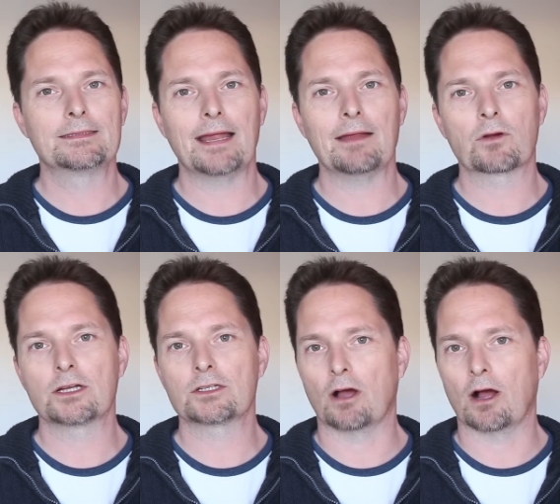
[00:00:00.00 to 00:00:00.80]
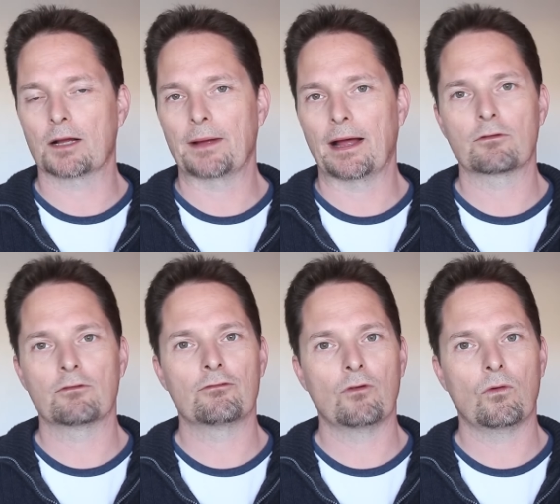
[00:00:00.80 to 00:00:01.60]
Today we're going to talk
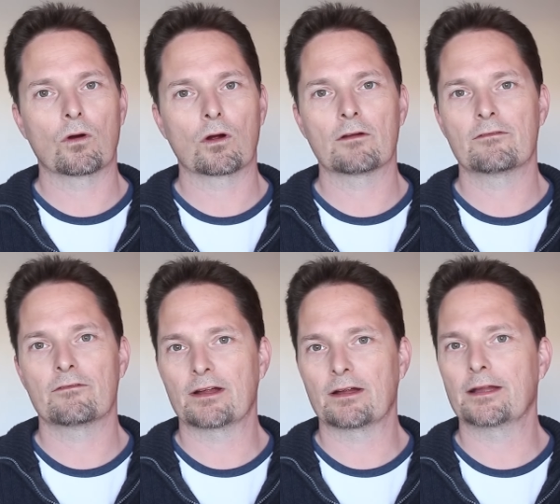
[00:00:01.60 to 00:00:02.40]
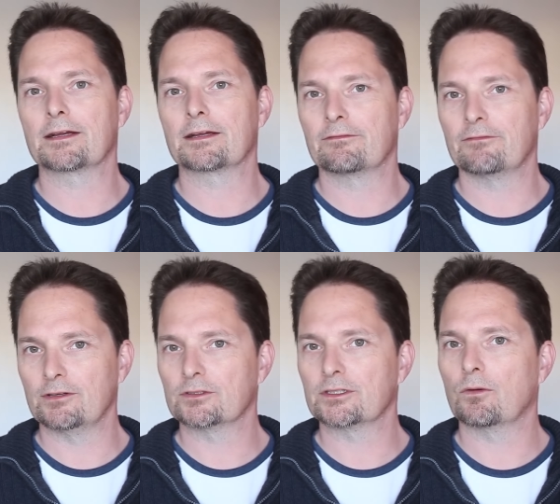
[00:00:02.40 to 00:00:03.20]
about four very
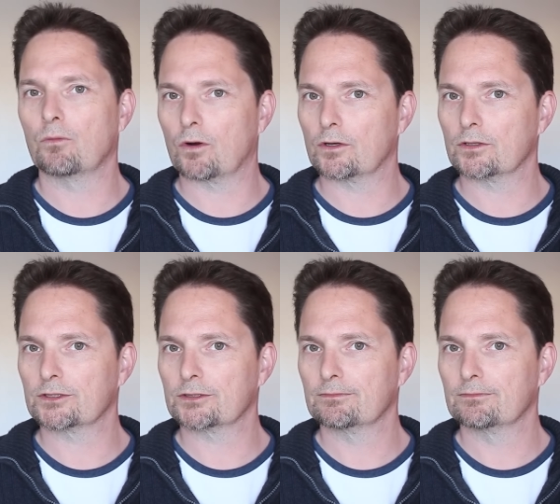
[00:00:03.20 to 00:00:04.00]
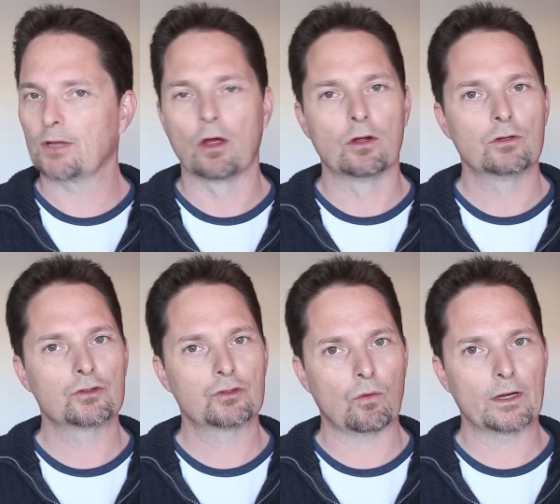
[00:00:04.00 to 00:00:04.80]
confusing words
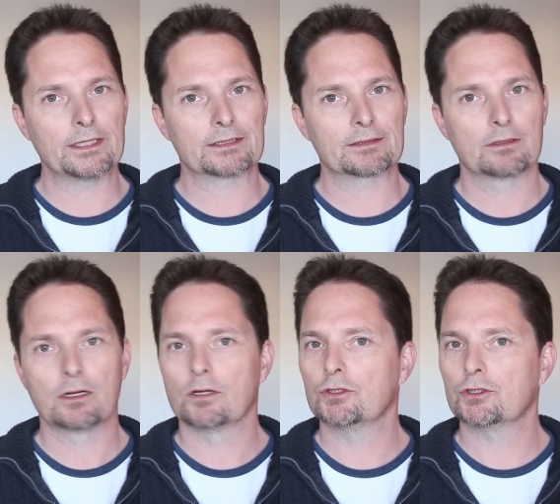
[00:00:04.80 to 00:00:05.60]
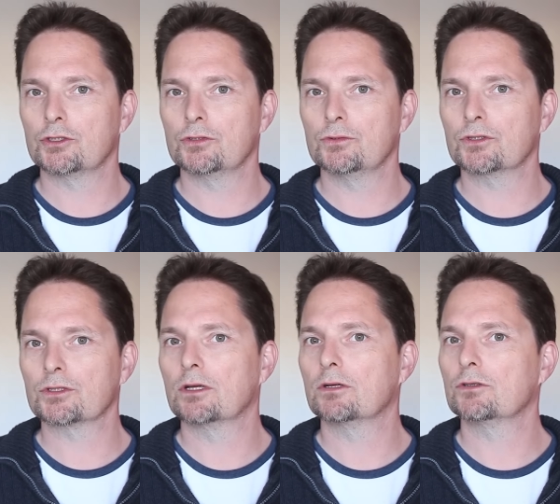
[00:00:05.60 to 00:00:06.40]
choice,
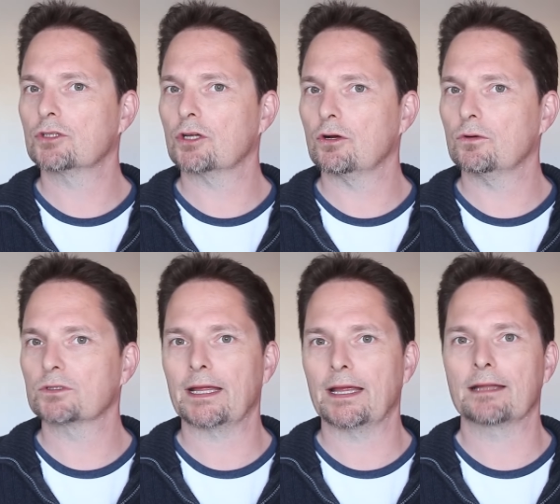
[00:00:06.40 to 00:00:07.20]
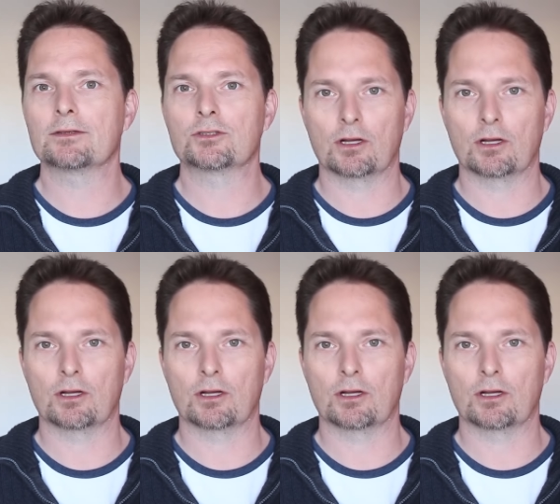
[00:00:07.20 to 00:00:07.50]
choose, chose, and